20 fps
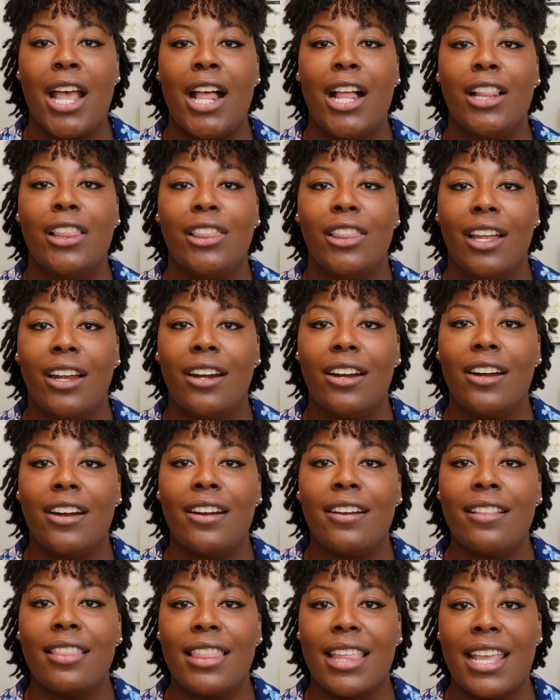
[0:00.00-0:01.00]

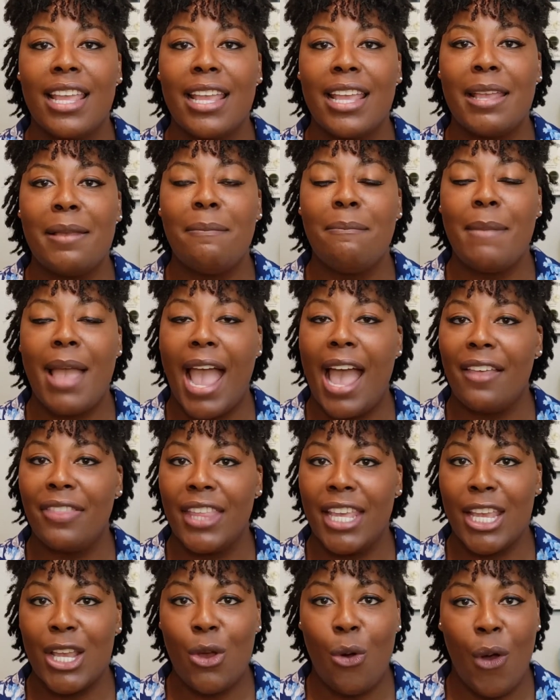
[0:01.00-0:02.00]
learn the
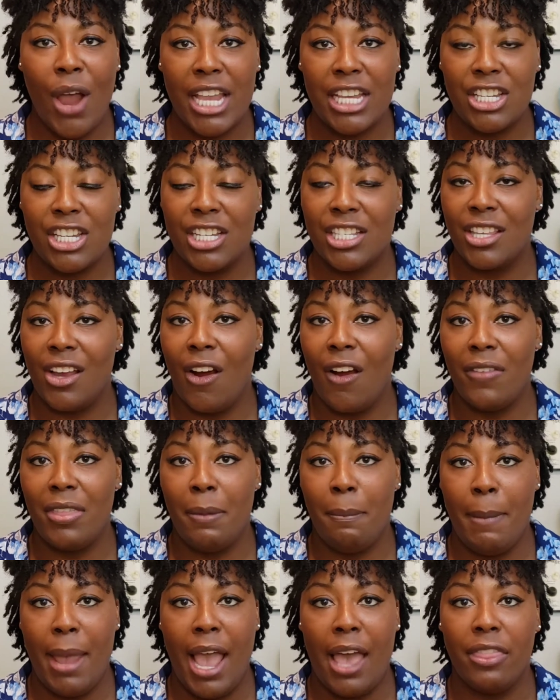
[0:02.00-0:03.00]
math equations or the
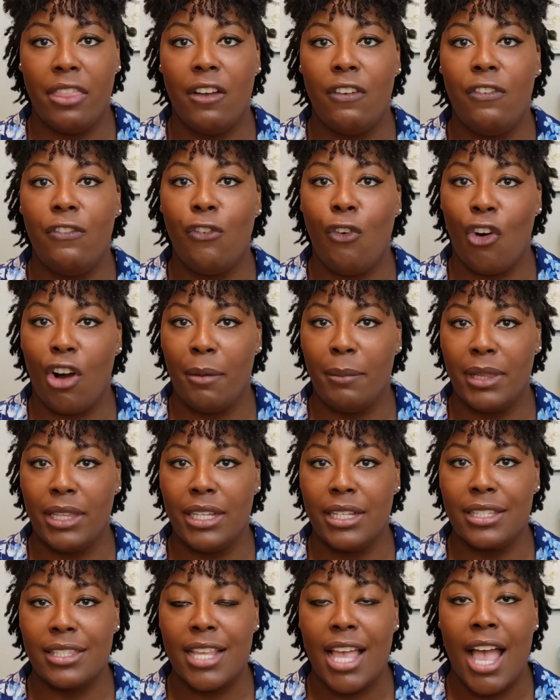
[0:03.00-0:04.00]
math
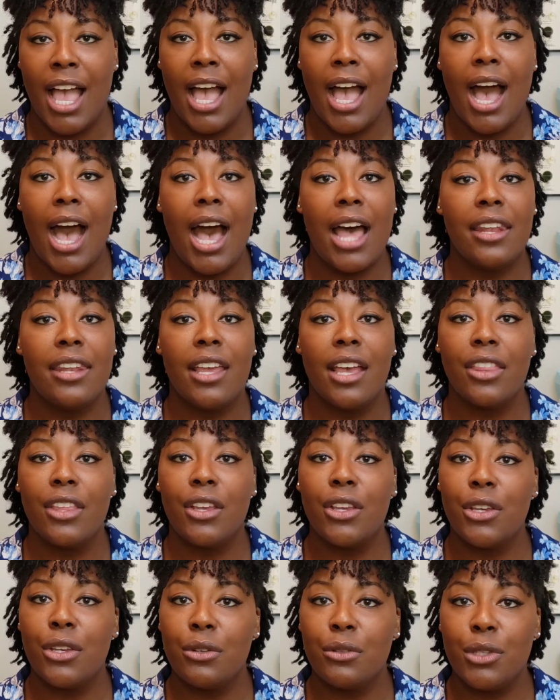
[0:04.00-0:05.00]
formulas. Another
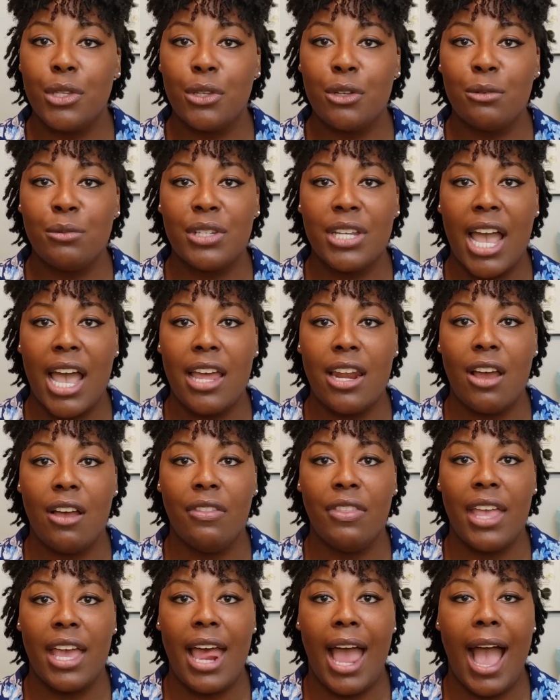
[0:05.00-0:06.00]
YouTube
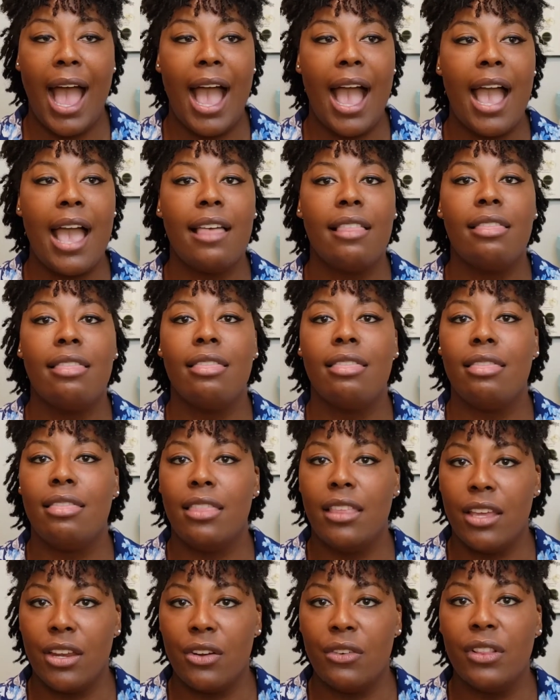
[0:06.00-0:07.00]
channel that I
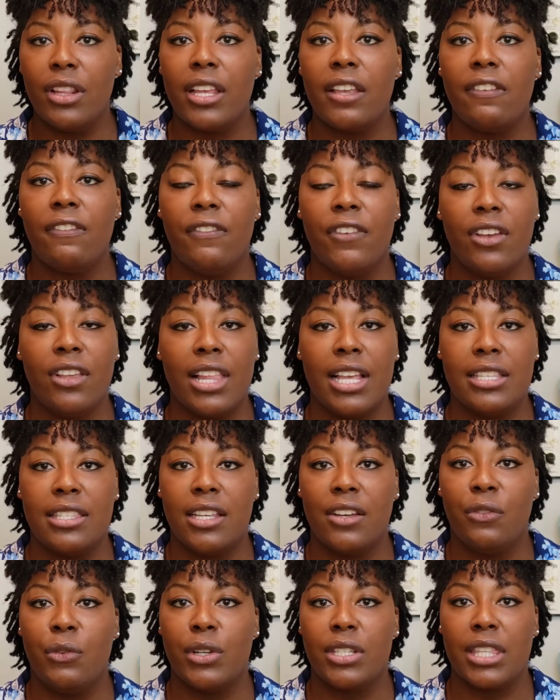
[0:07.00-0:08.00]
literally feel as
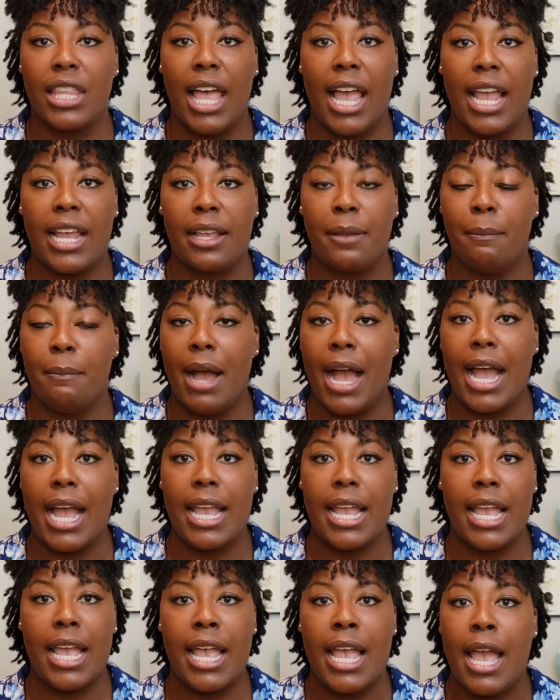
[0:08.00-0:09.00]
if was like
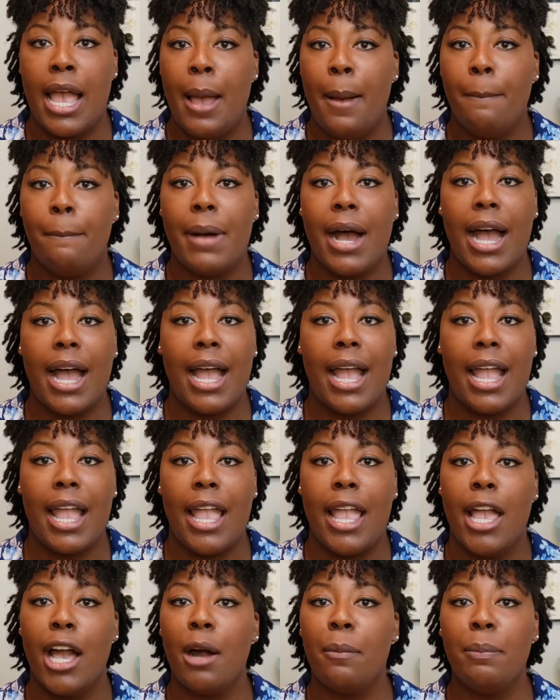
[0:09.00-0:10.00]
my
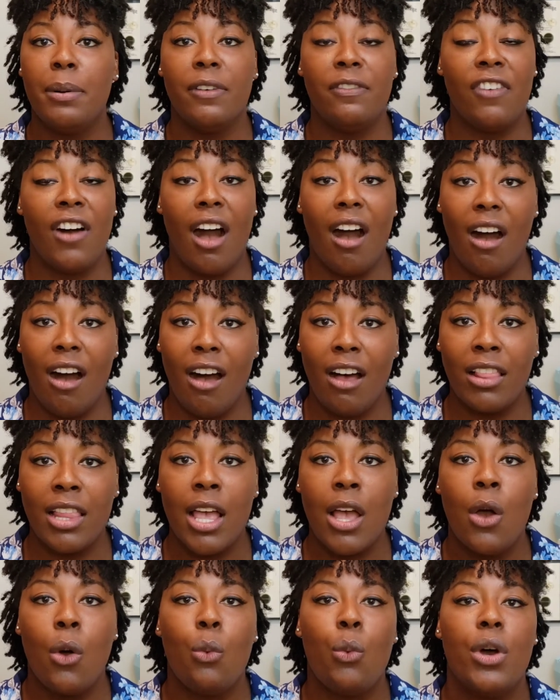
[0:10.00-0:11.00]
help of all
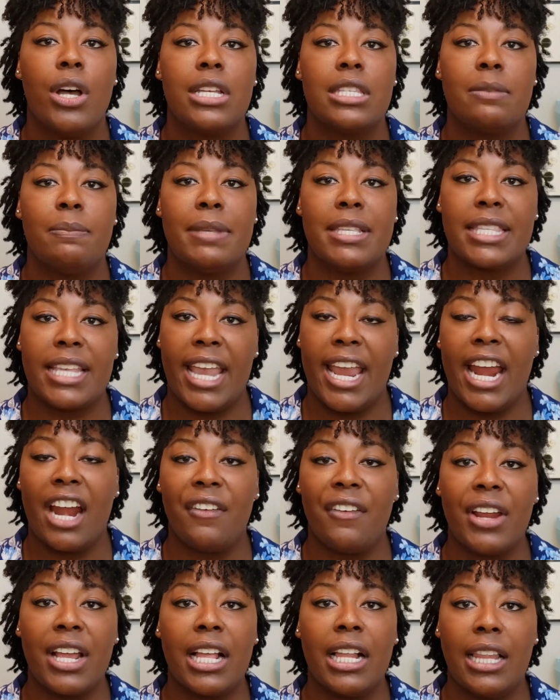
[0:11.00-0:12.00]
was Miss
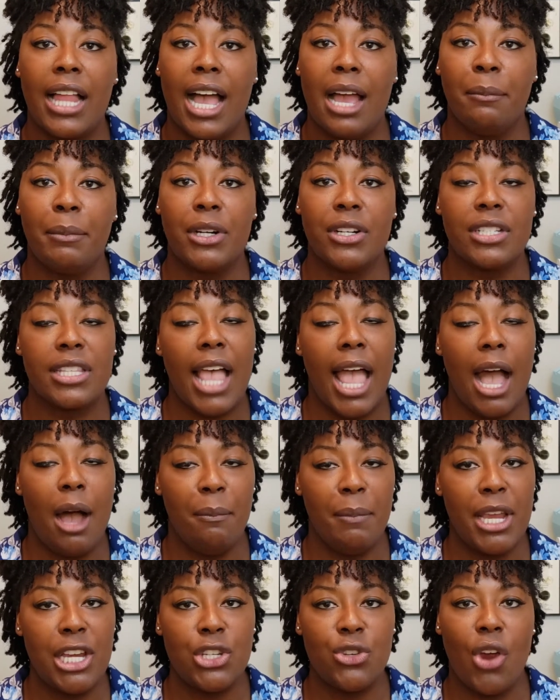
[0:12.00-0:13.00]
Karen Climbers. I'll
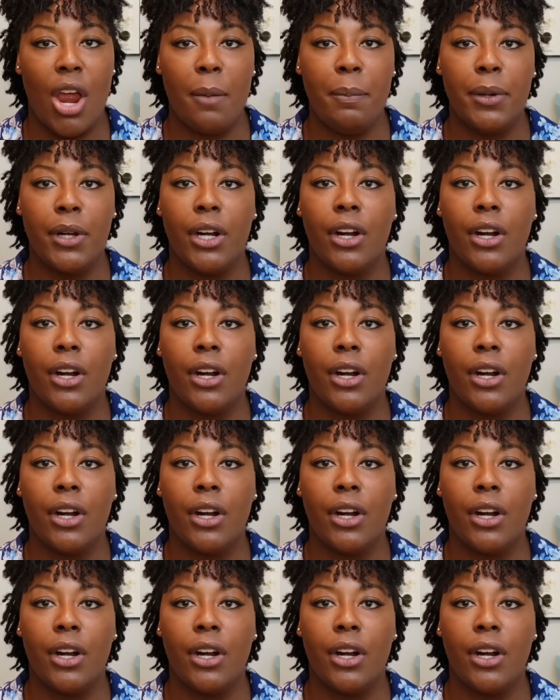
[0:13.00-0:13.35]
make sure I put